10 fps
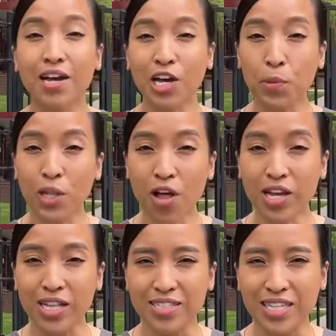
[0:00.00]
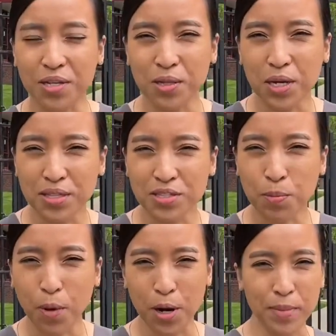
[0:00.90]
Come along and let's take a look at this
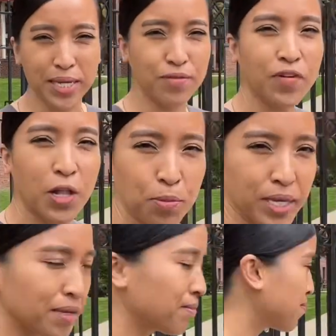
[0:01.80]
apartment. Follow me.